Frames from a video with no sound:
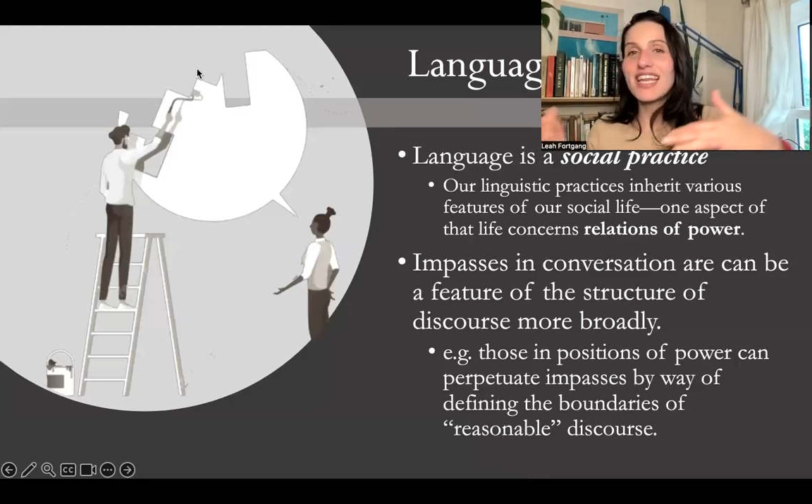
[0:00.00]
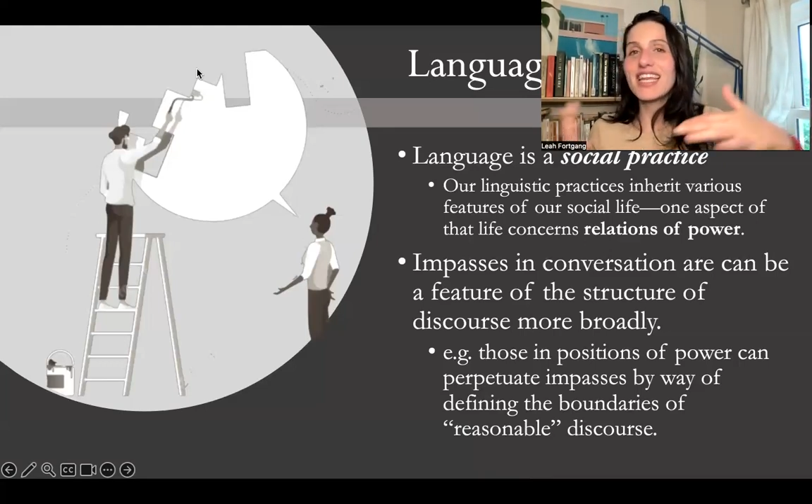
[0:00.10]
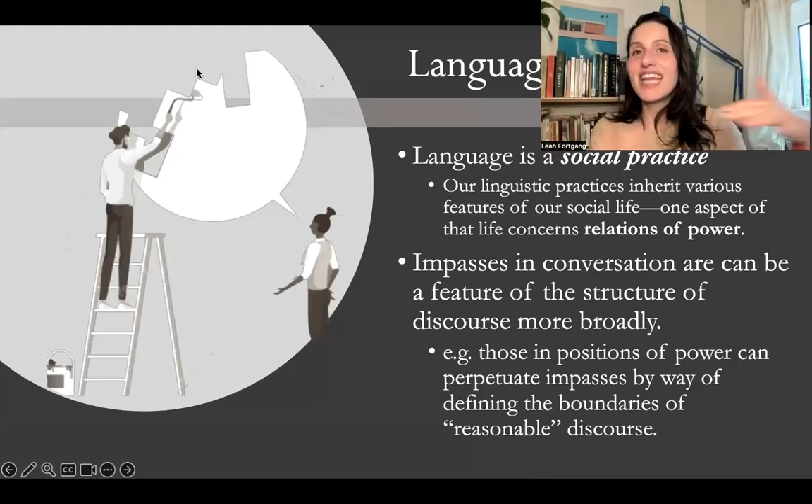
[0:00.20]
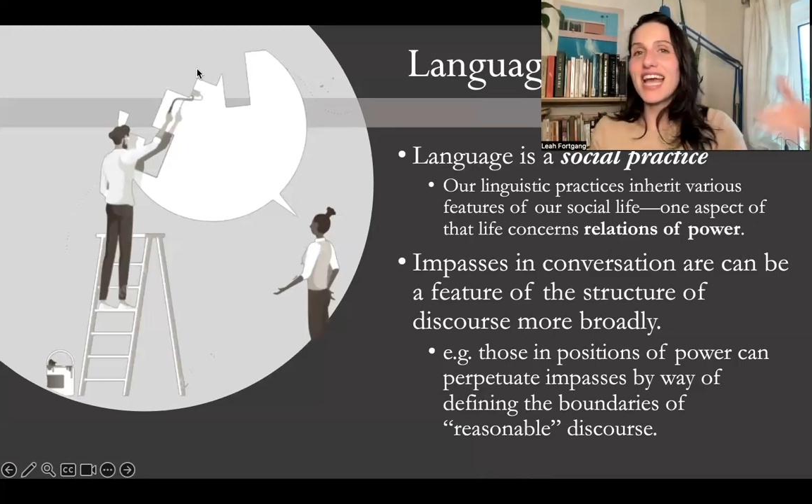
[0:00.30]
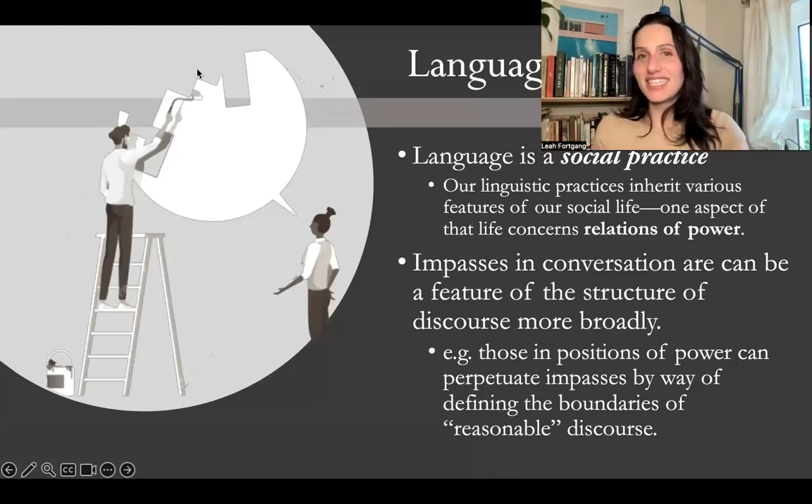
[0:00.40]

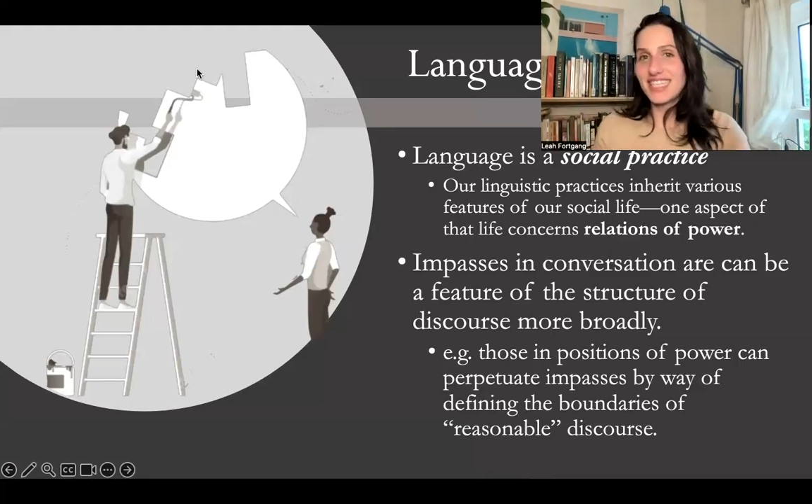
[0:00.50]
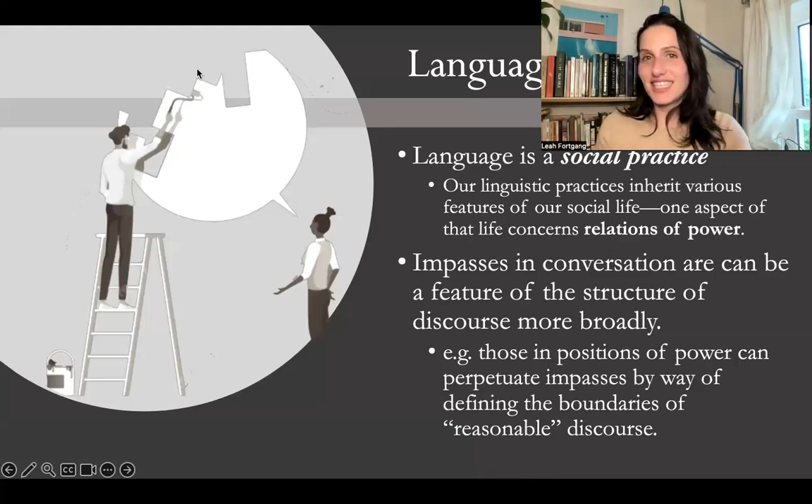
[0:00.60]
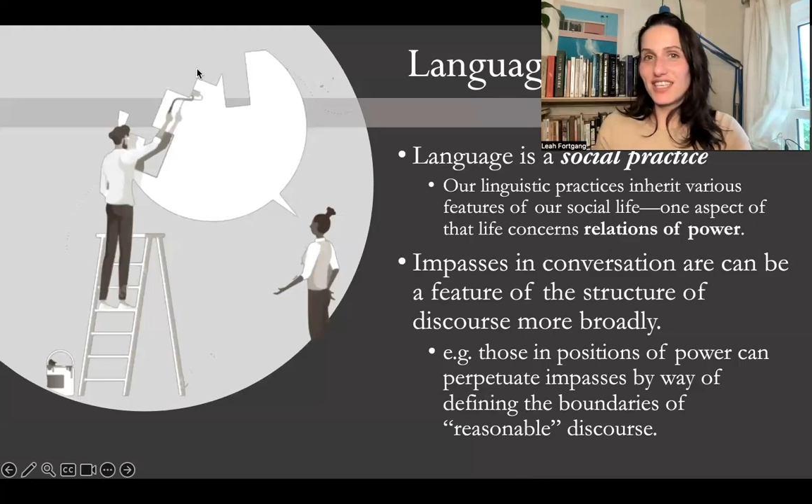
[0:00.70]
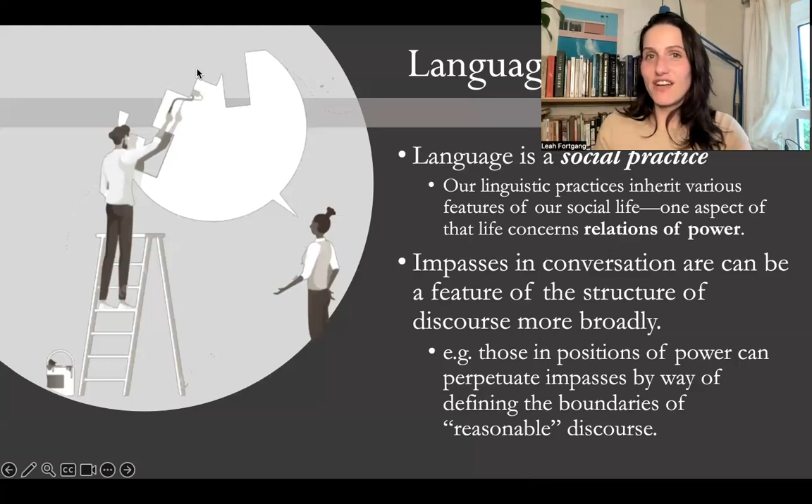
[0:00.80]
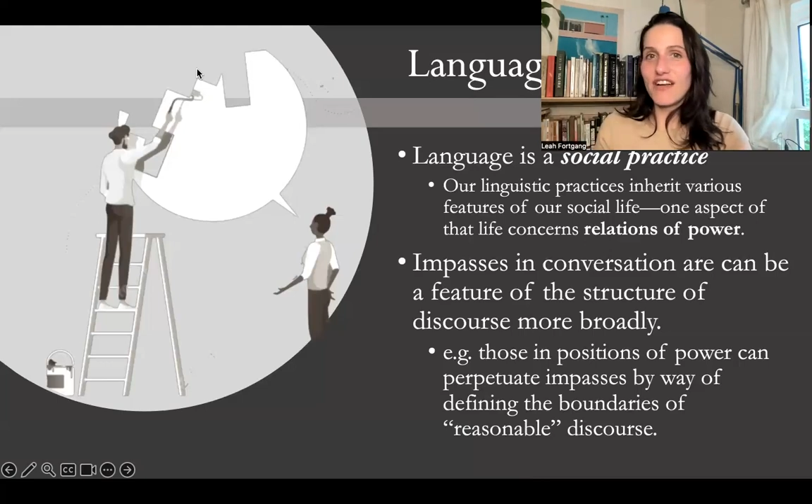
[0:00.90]

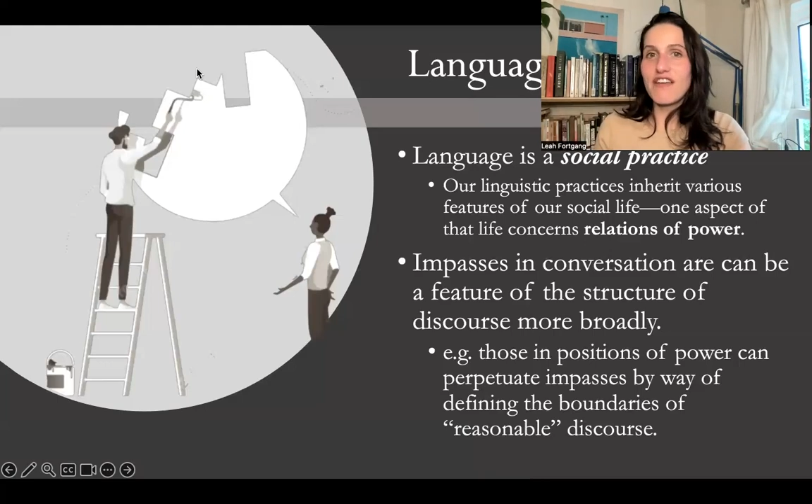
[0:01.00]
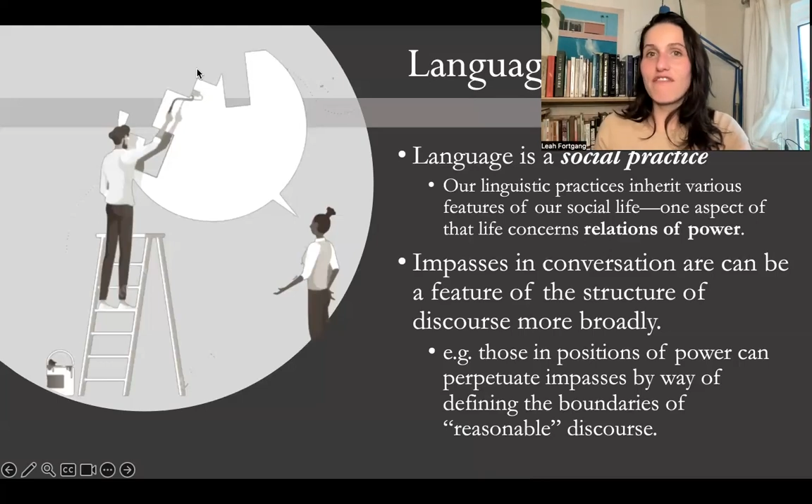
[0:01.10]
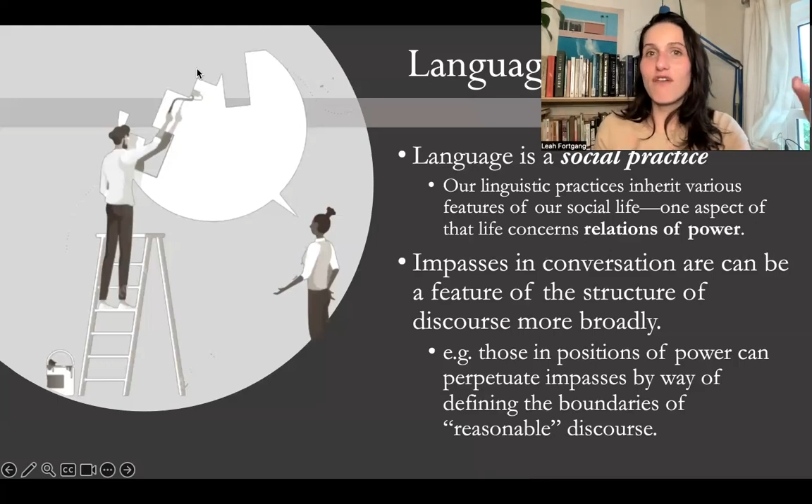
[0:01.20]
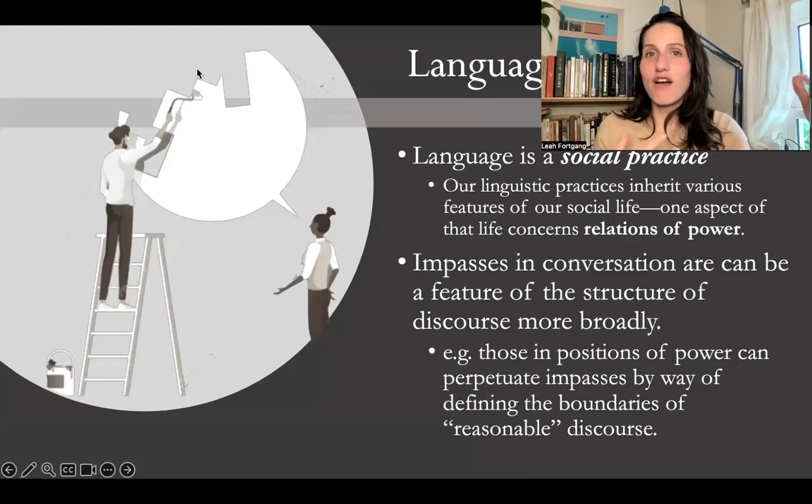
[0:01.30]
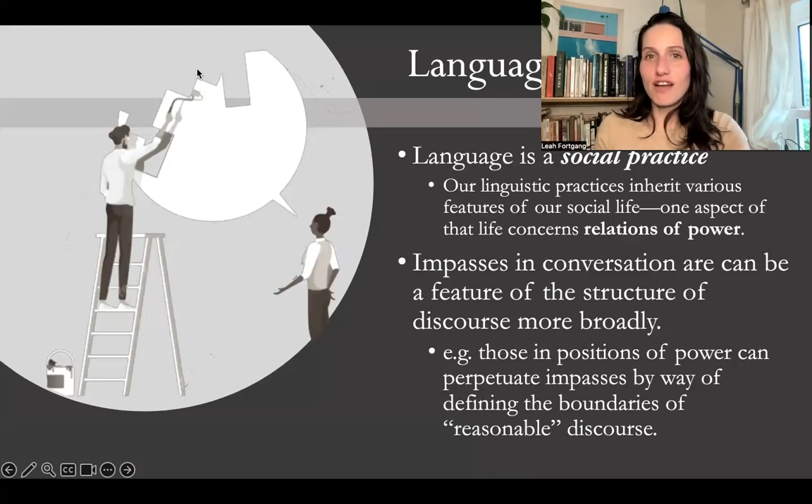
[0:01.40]
necessary
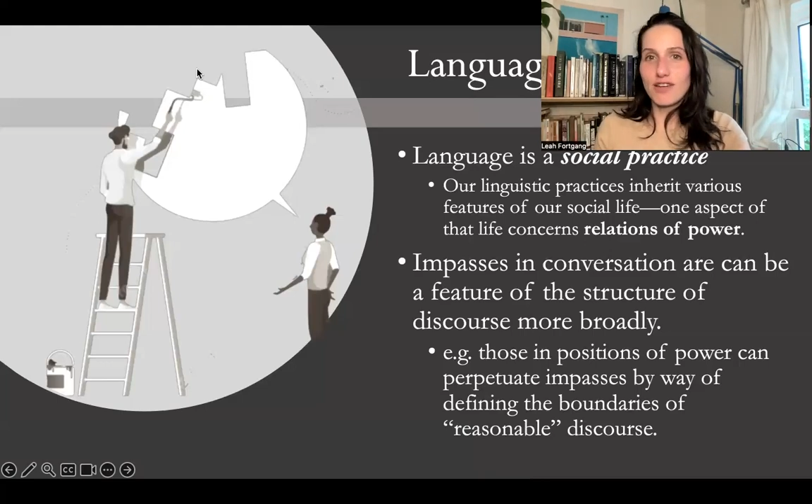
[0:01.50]
for